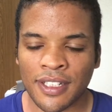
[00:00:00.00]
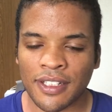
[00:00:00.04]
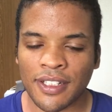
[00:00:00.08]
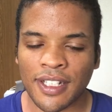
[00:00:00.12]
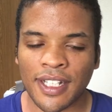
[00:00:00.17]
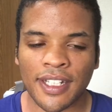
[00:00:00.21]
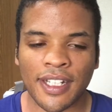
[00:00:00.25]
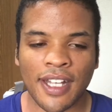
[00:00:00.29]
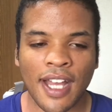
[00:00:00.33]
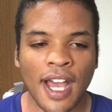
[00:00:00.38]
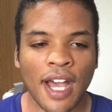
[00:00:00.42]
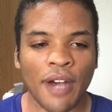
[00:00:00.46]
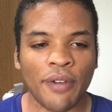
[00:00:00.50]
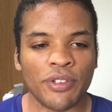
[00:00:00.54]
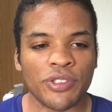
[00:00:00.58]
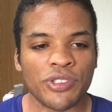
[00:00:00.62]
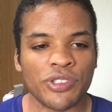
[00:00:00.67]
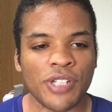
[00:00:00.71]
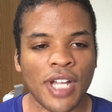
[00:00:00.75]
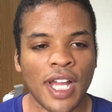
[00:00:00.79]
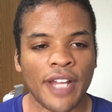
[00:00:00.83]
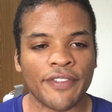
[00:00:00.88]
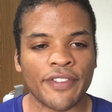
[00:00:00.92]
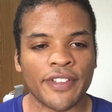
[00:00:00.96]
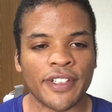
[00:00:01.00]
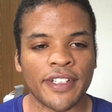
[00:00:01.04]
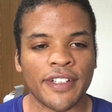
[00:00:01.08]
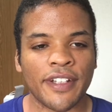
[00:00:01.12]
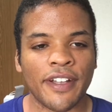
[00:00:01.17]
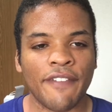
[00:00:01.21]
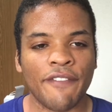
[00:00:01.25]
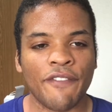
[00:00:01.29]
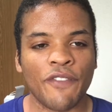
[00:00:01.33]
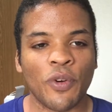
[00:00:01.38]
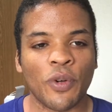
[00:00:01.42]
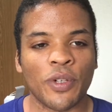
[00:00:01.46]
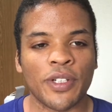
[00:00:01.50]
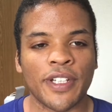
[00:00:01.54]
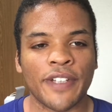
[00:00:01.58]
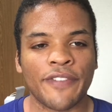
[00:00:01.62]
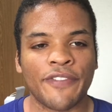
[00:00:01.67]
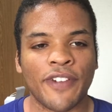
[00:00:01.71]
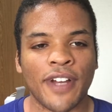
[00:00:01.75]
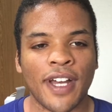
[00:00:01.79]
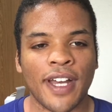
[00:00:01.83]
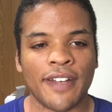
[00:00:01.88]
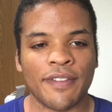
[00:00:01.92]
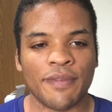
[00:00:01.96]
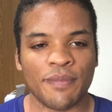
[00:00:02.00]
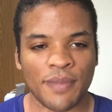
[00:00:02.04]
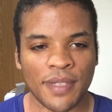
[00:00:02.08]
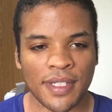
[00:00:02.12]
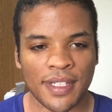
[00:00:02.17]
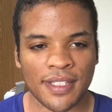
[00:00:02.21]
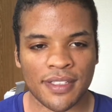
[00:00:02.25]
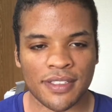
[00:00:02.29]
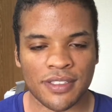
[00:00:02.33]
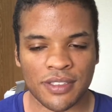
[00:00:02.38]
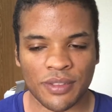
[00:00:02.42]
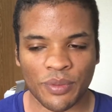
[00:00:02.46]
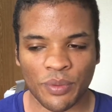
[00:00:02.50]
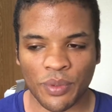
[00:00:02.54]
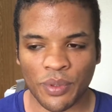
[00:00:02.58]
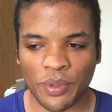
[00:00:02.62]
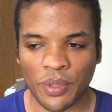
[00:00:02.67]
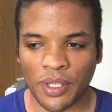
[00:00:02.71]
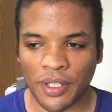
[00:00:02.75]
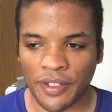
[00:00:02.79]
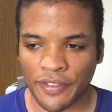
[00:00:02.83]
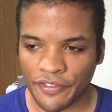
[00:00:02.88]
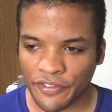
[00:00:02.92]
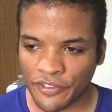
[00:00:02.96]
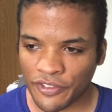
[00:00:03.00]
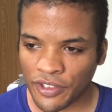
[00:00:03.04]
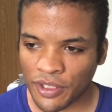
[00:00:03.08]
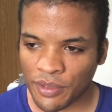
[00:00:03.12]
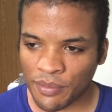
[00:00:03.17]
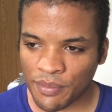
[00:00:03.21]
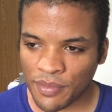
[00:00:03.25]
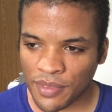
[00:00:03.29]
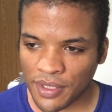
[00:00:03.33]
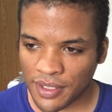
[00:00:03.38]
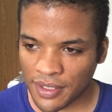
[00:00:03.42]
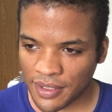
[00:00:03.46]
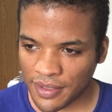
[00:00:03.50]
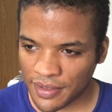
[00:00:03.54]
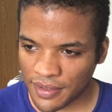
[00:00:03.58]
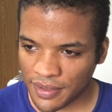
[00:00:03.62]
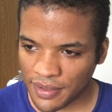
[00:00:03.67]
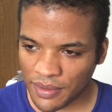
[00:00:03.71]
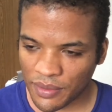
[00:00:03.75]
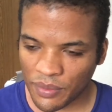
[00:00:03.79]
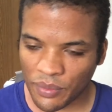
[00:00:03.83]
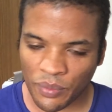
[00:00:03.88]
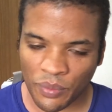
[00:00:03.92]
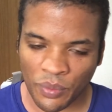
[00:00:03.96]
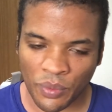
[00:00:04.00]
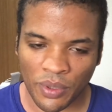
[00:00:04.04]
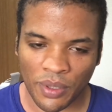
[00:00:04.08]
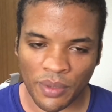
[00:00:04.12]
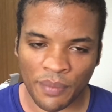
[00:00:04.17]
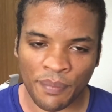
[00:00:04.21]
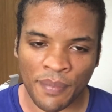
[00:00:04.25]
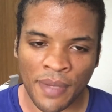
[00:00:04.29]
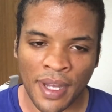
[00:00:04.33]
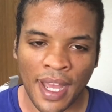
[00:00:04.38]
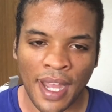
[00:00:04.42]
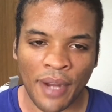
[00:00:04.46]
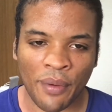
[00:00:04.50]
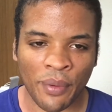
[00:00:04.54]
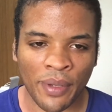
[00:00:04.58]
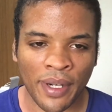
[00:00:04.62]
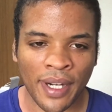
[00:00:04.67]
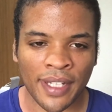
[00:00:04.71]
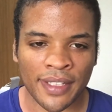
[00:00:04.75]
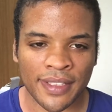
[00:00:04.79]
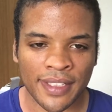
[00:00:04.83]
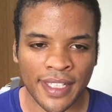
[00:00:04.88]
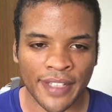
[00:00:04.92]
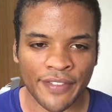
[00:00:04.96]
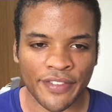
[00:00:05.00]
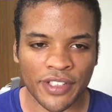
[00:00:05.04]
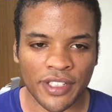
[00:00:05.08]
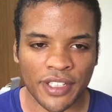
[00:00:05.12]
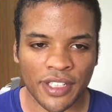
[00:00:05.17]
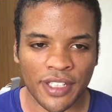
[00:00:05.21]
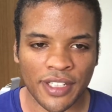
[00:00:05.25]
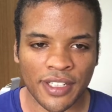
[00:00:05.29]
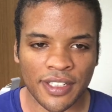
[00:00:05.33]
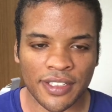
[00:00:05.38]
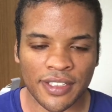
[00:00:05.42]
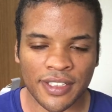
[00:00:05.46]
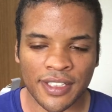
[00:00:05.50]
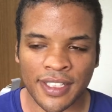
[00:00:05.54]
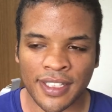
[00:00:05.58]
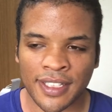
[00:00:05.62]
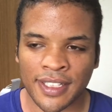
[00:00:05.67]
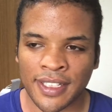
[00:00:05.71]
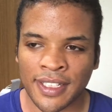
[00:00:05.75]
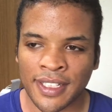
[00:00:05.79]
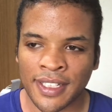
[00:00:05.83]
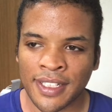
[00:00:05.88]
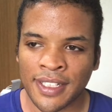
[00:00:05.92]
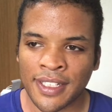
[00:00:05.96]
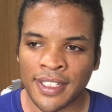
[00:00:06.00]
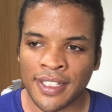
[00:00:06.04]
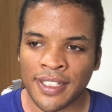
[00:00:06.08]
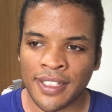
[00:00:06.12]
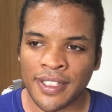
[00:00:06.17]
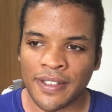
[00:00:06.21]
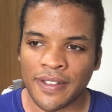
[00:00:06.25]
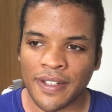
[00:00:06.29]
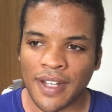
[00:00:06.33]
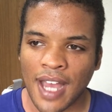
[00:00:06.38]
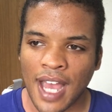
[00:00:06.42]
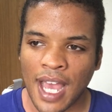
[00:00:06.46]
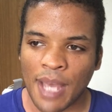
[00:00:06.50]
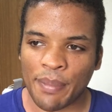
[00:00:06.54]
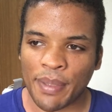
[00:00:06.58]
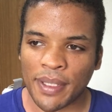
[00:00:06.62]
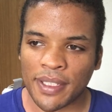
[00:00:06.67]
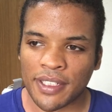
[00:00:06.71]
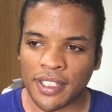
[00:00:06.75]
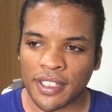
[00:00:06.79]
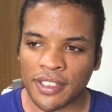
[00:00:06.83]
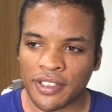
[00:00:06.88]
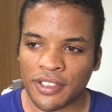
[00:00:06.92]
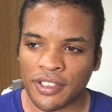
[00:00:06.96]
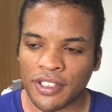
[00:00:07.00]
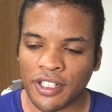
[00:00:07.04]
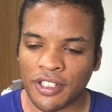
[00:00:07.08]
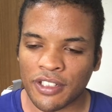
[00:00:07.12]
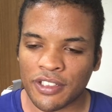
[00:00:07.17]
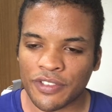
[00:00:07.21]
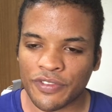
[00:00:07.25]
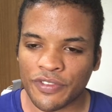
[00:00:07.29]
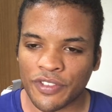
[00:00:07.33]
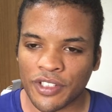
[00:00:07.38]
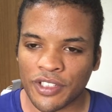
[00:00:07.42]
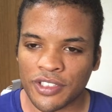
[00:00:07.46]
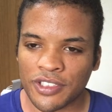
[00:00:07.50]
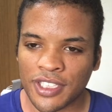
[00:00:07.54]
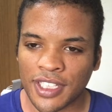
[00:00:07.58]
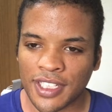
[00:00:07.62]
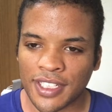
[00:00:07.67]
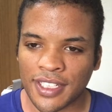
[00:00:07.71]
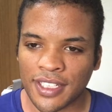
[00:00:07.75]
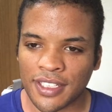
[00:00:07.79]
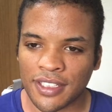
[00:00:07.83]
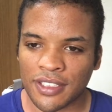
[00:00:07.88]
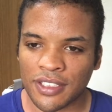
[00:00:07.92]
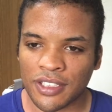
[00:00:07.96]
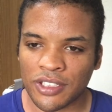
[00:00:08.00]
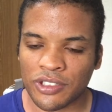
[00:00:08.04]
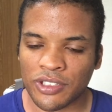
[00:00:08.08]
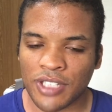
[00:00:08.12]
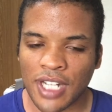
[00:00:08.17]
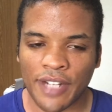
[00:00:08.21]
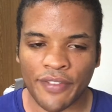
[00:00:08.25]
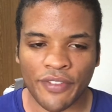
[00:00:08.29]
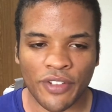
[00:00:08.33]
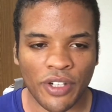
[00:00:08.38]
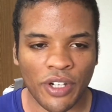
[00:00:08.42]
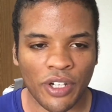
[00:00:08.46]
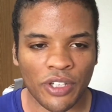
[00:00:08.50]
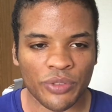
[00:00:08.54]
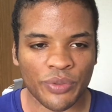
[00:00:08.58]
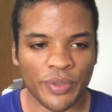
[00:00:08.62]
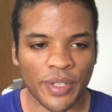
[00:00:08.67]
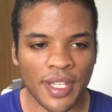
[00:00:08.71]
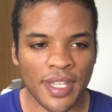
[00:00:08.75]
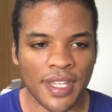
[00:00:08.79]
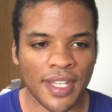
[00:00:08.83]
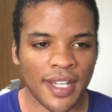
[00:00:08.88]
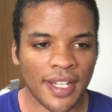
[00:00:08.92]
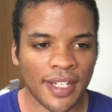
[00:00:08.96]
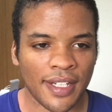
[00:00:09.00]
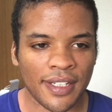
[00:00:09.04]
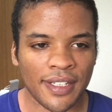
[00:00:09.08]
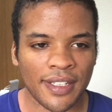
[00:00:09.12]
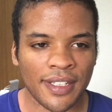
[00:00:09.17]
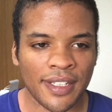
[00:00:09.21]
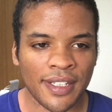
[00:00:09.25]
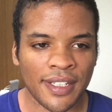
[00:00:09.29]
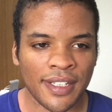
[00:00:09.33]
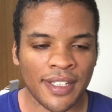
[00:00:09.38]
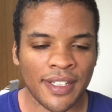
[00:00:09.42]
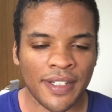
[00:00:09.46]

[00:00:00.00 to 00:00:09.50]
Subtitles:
Like I was traveling 45 minutes from where I live currently. I paid $100 for a ticket to travel all the way there,